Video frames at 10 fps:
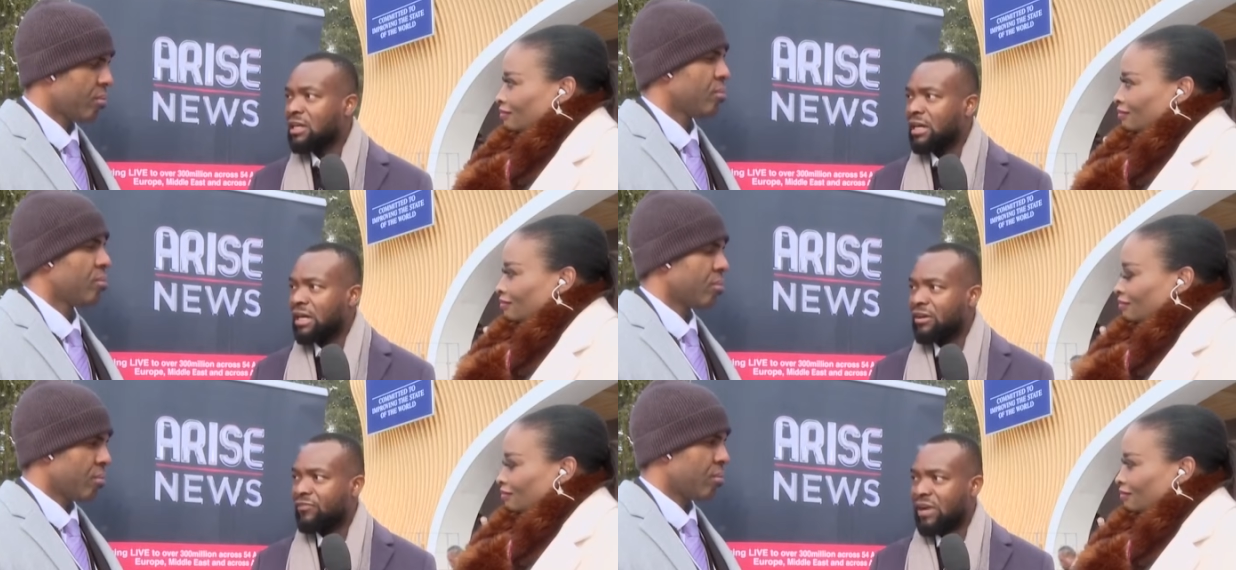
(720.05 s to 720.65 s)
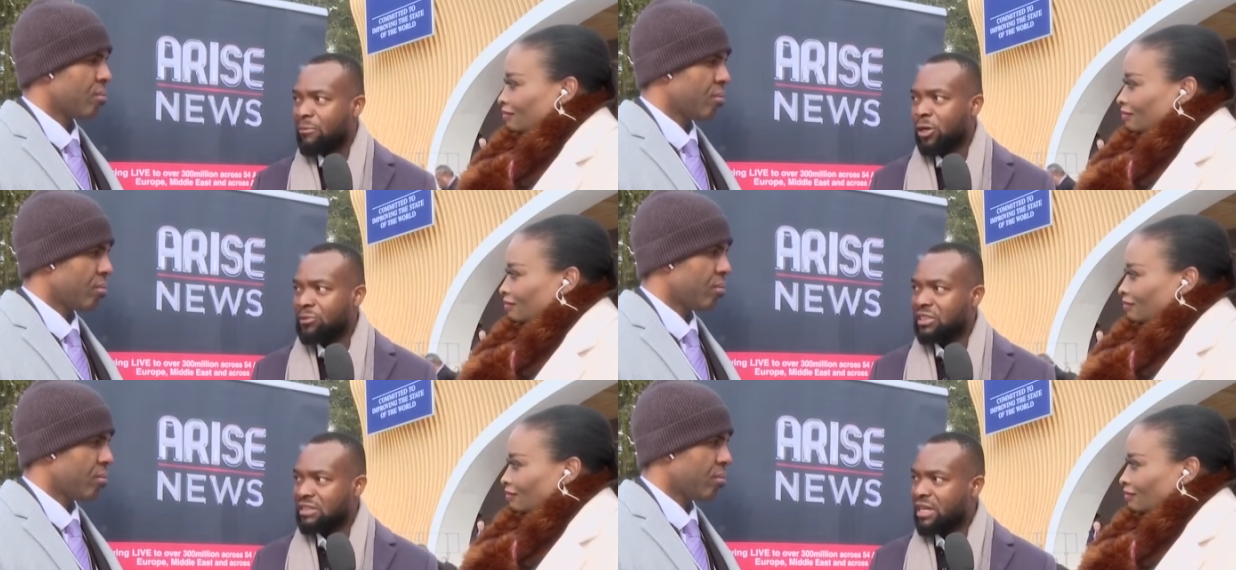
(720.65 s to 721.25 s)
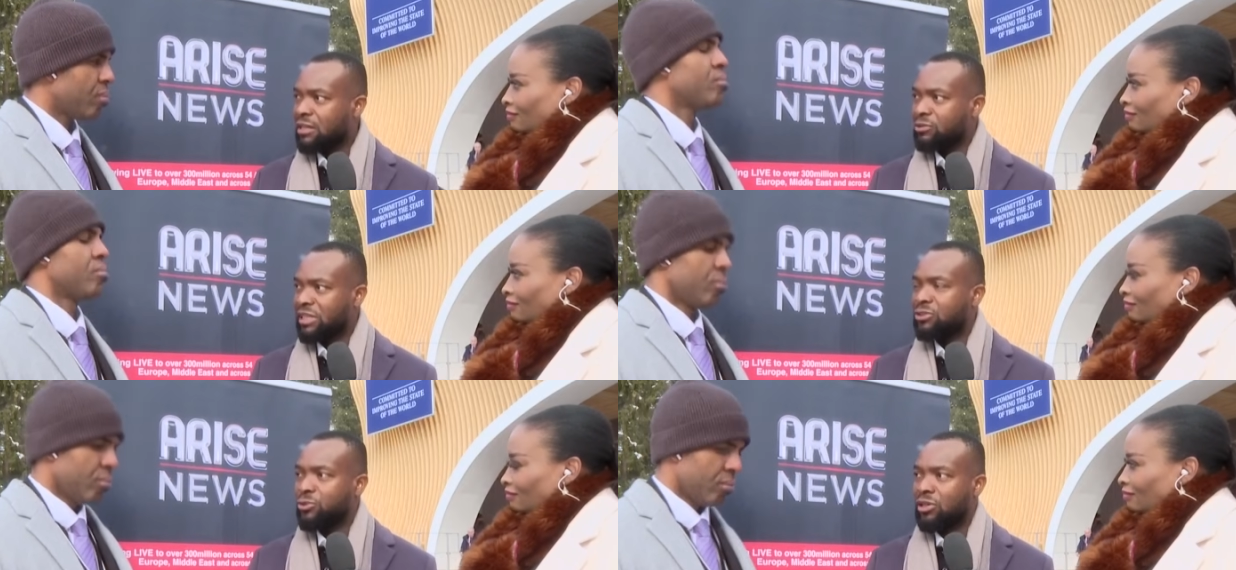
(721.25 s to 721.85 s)
Speaker 1: uh, fiber optic ne
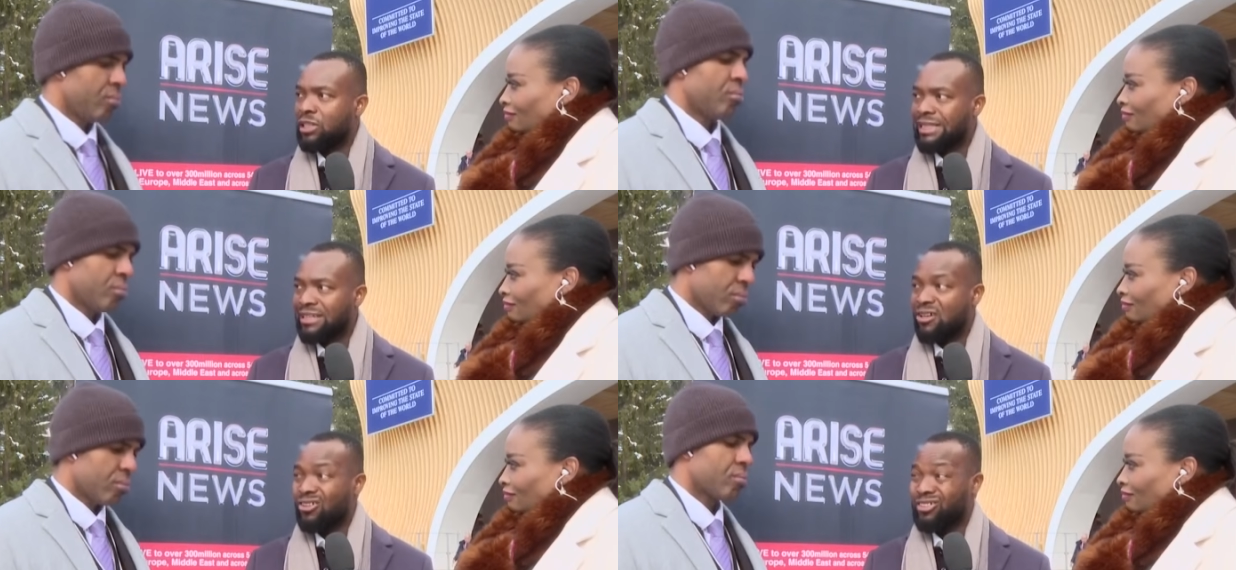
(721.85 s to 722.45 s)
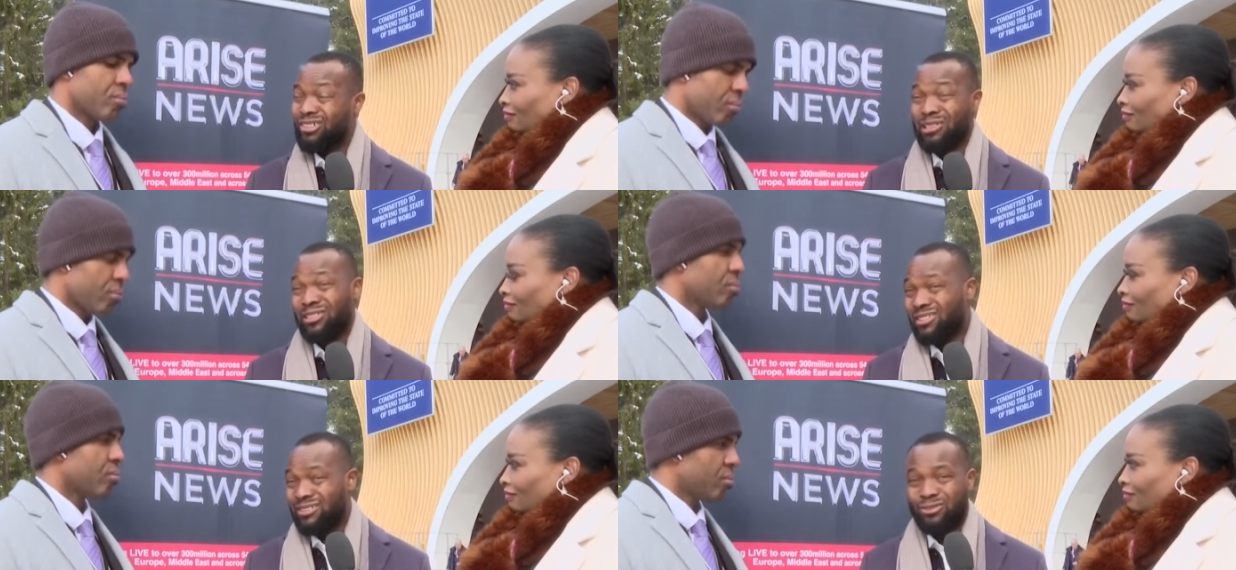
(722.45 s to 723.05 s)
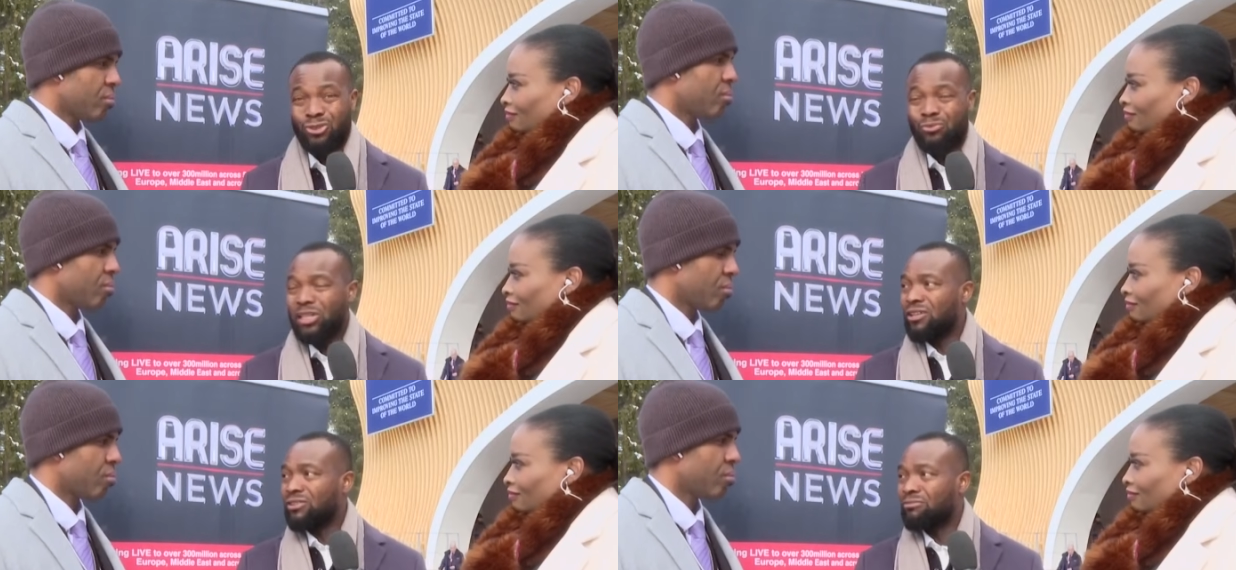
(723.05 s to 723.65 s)
network in the country because $2,
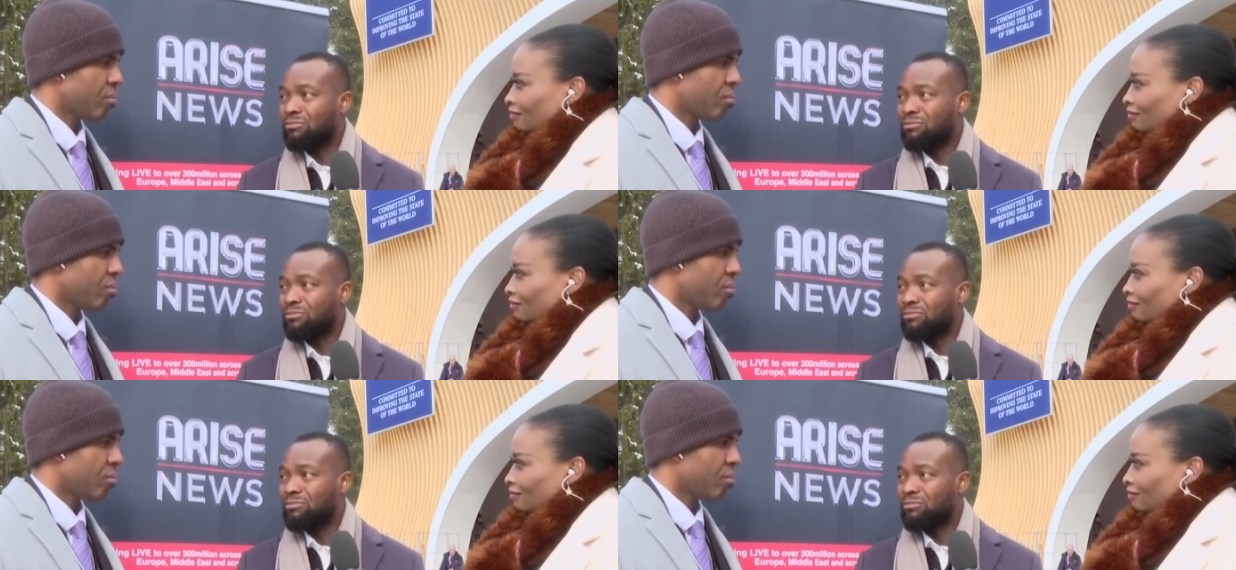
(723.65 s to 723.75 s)
million,